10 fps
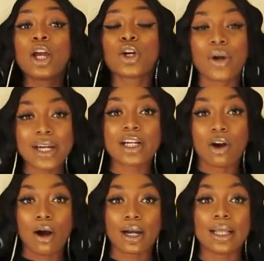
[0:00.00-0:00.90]
credit
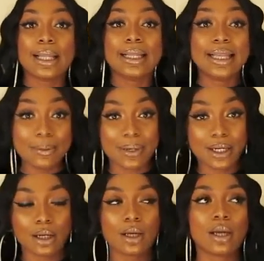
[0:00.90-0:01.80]
card limit.